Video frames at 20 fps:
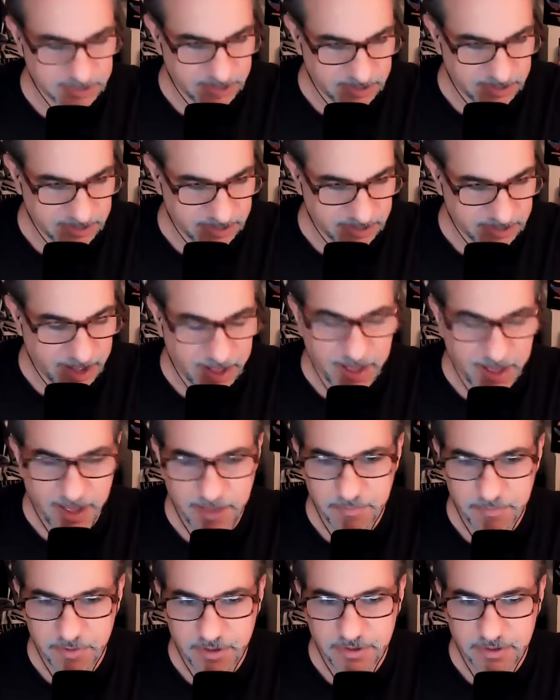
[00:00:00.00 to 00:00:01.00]
And yeah,
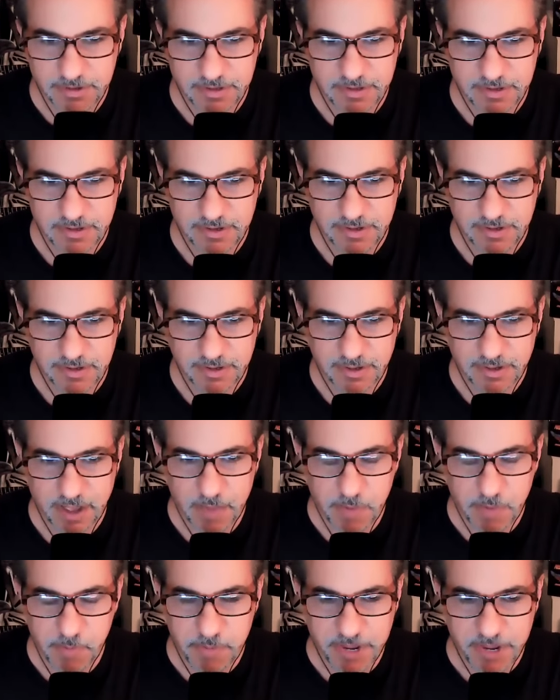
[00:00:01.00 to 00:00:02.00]
I'm
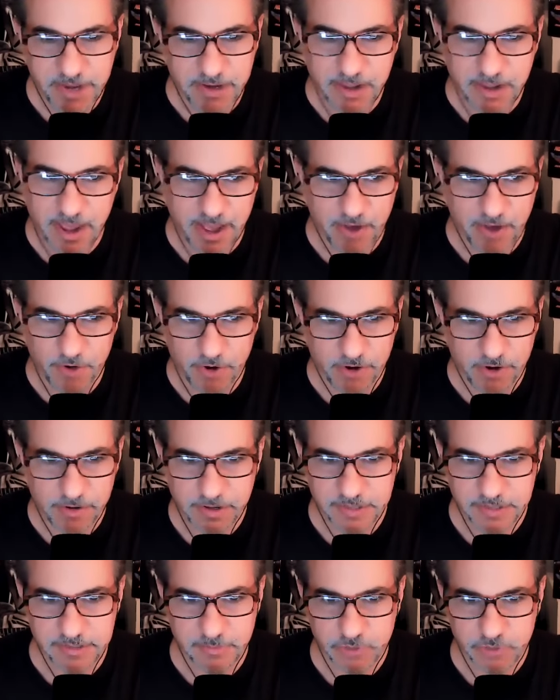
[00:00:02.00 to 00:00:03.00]
a bean counter
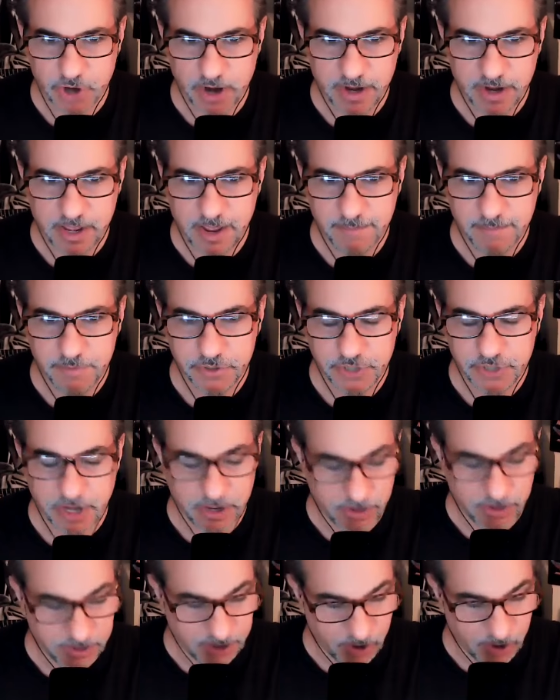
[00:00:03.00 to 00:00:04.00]
because I'm trying to keep the
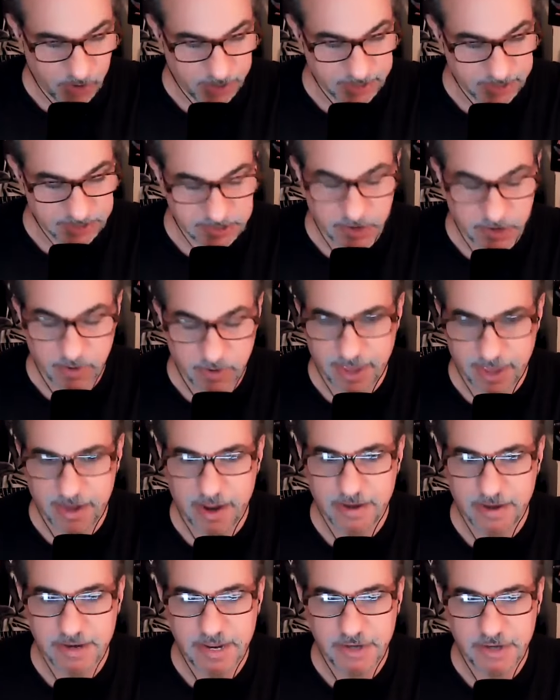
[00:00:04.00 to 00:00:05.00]
channel going. So again,
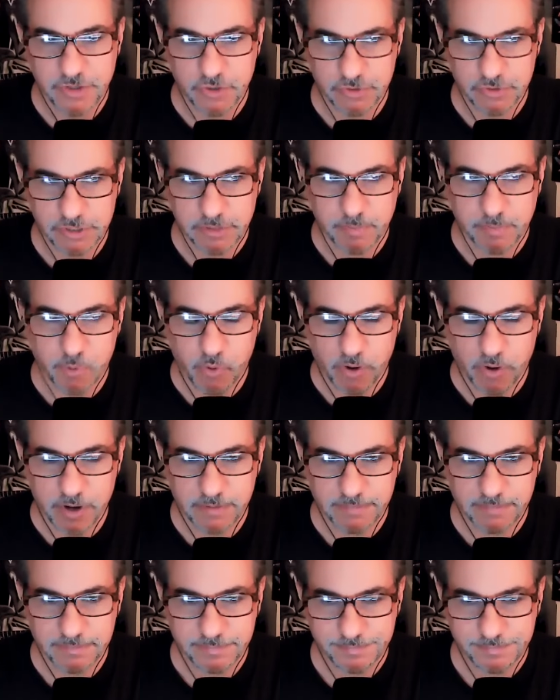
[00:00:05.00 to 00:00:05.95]
I need your support.